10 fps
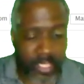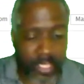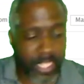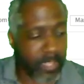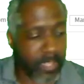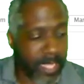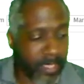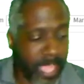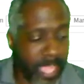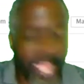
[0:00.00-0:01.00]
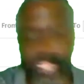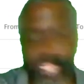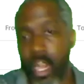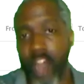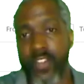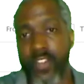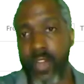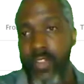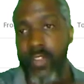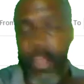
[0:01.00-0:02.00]
to actually make some gains off
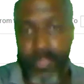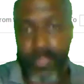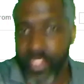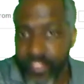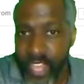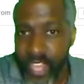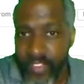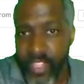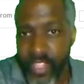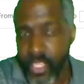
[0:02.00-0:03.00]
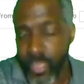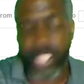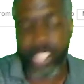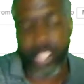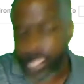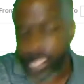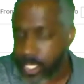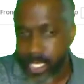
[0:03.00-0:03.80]
of the fiat fluctuations,